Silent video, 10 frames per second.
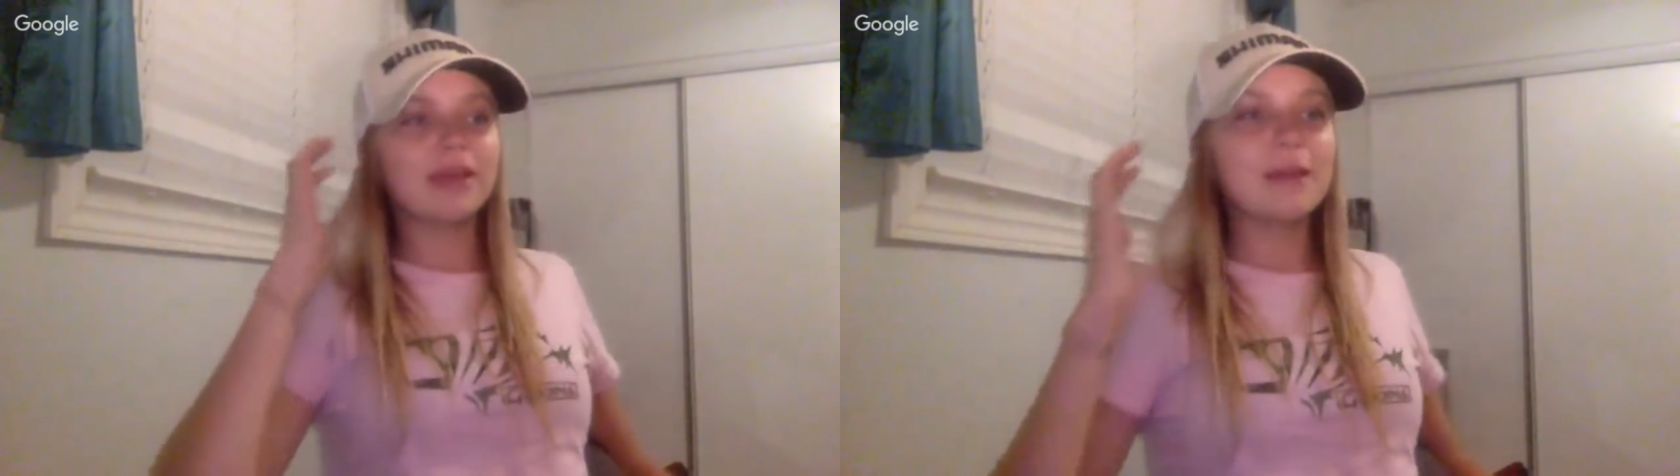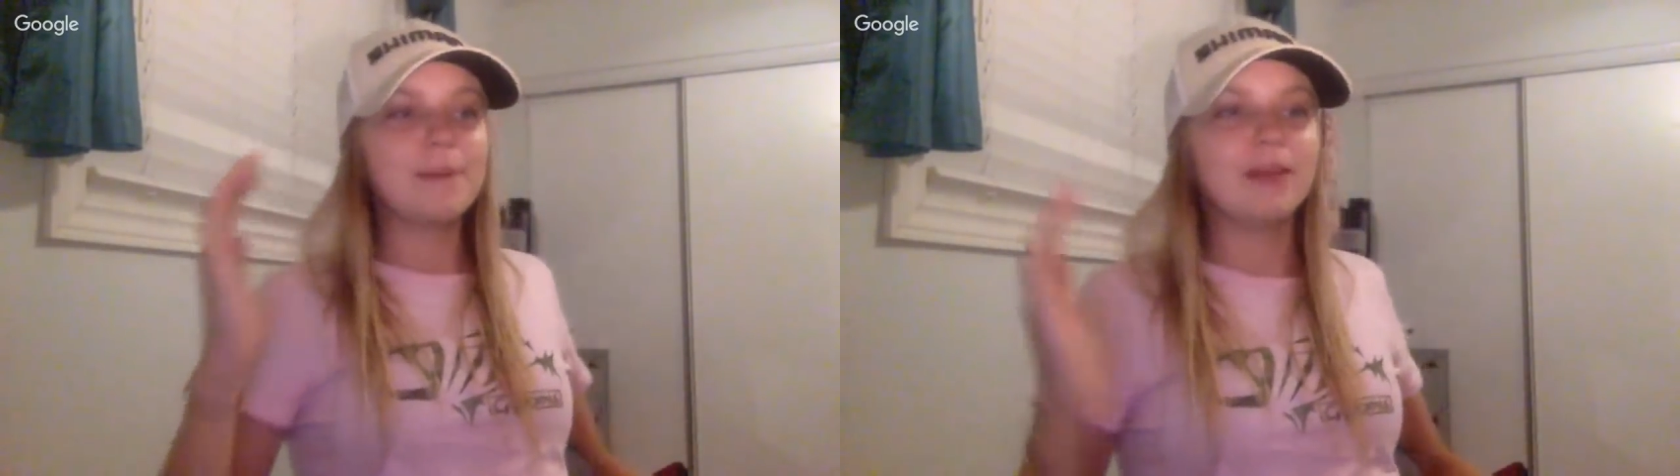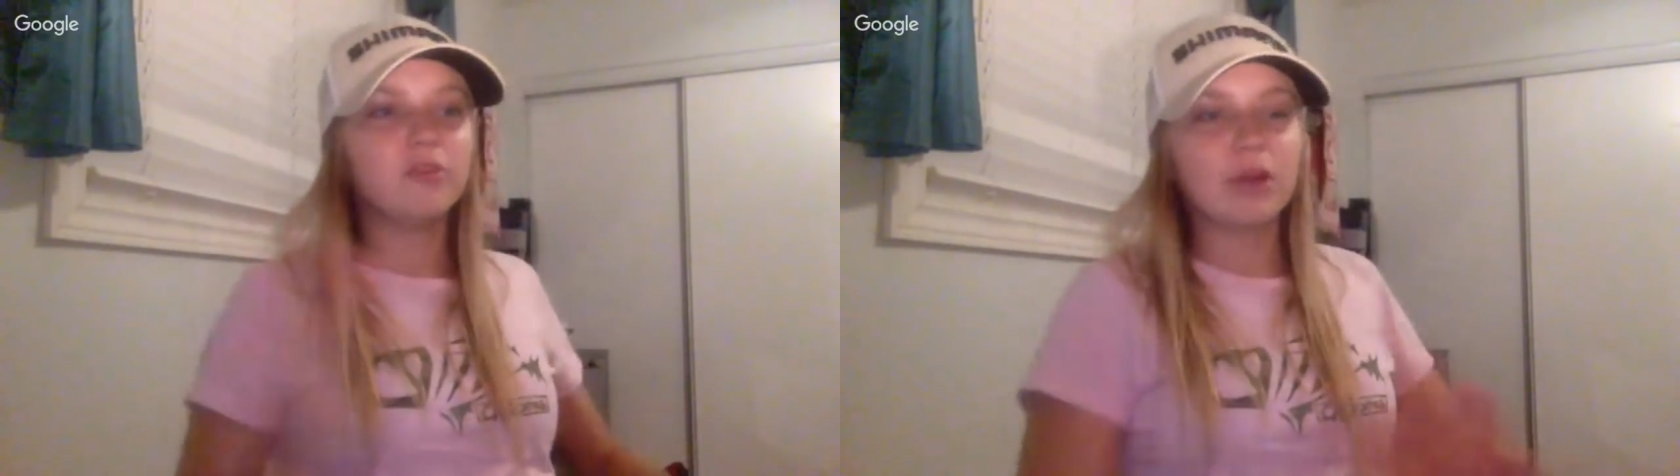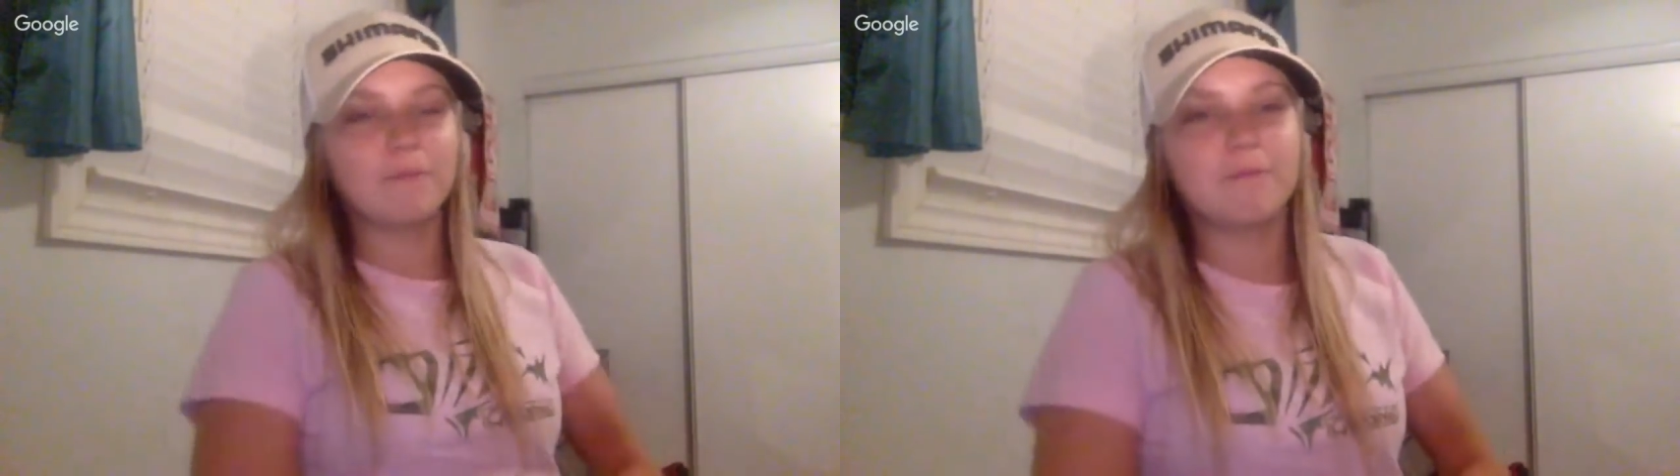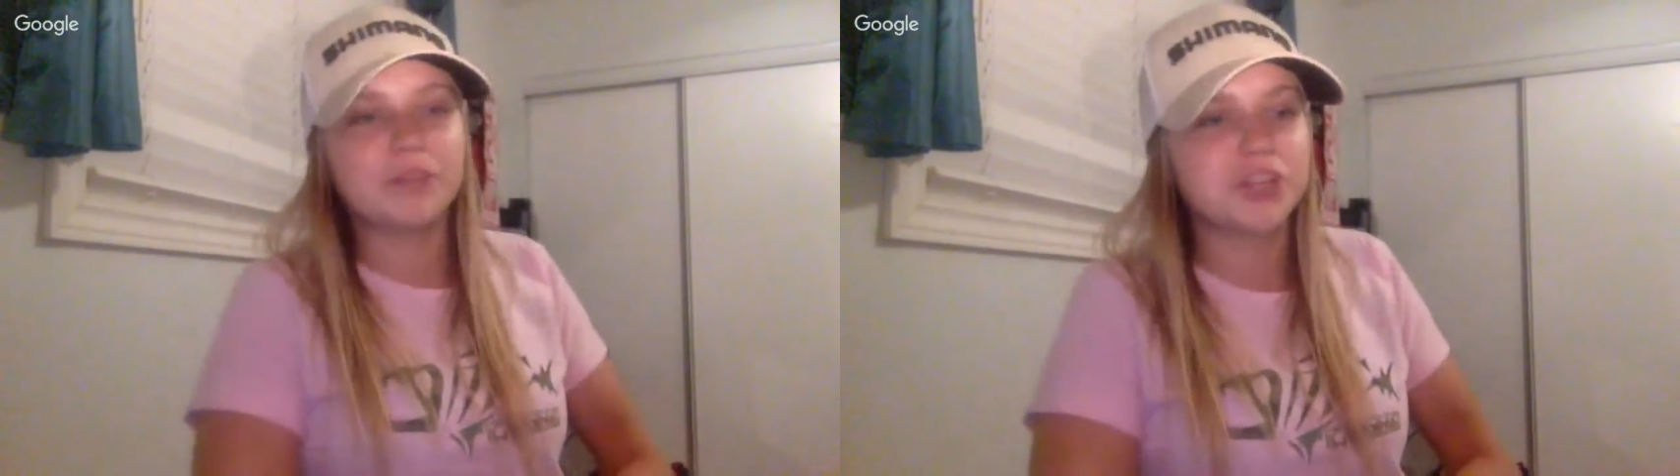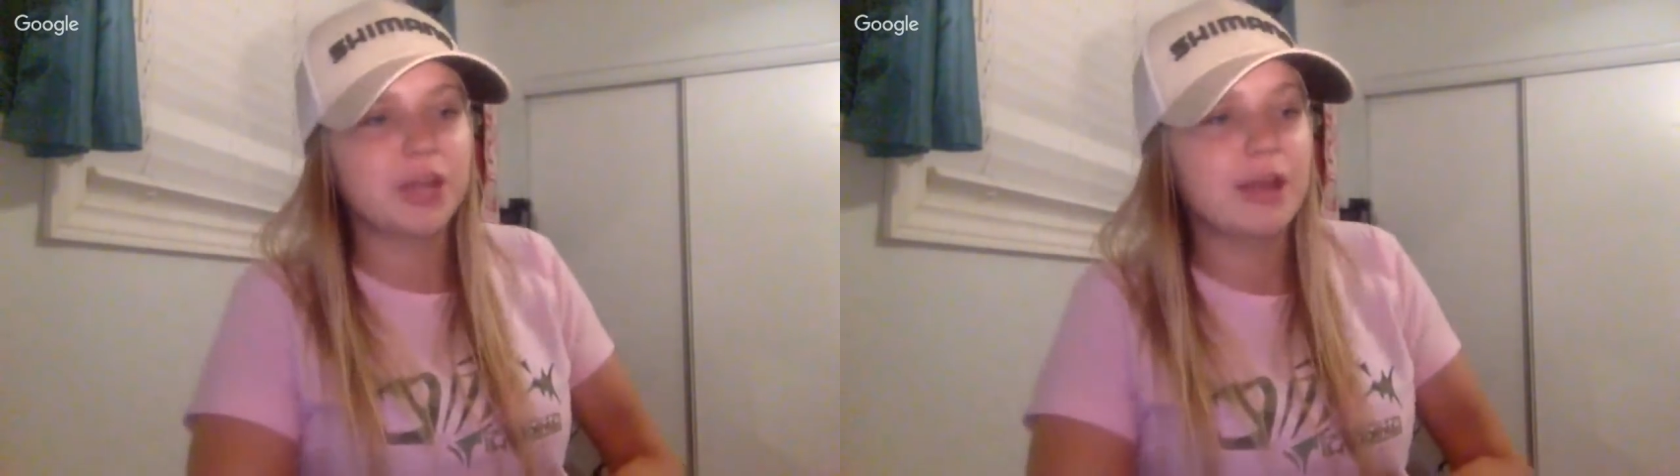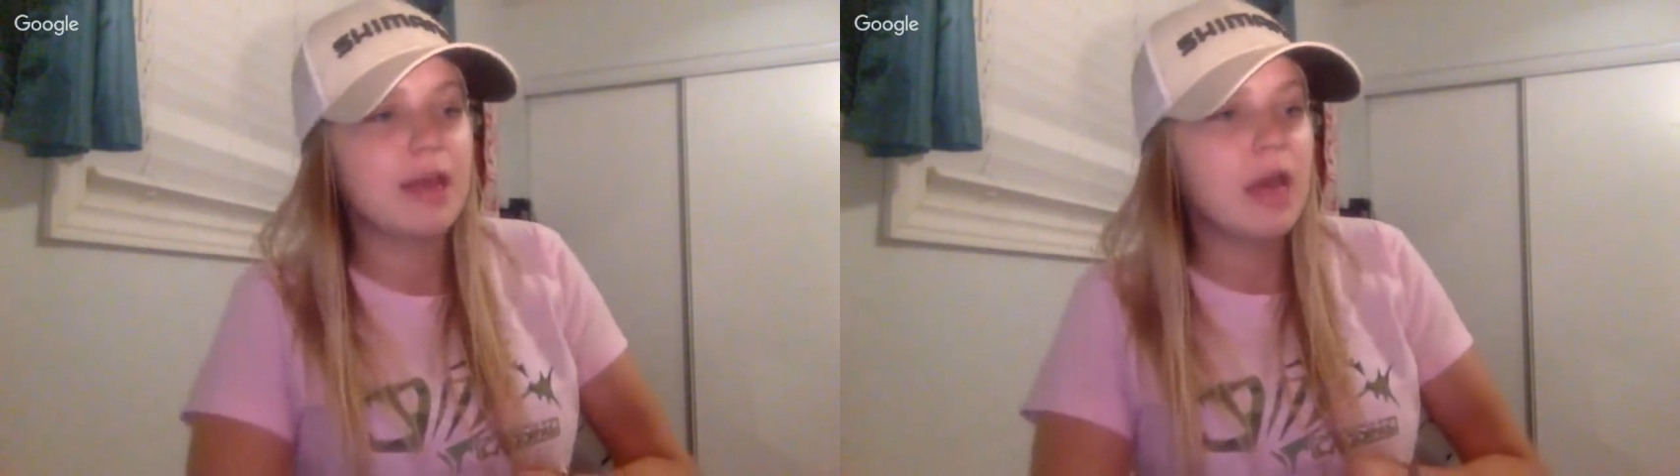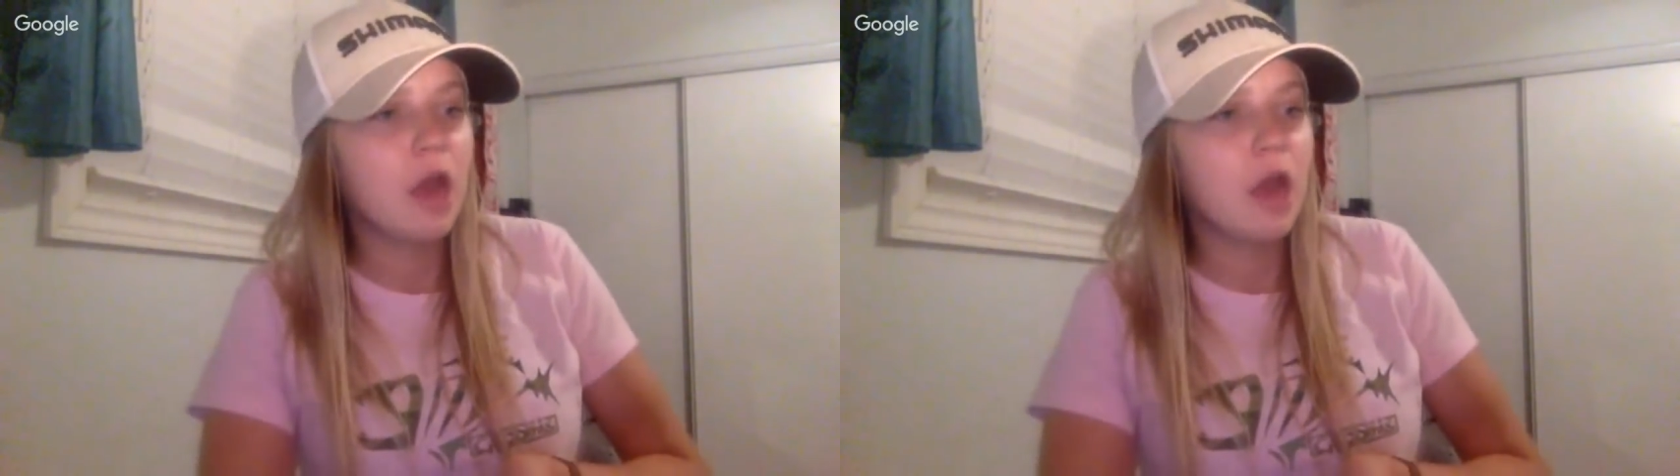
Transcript: kind of depends what I'm fishing.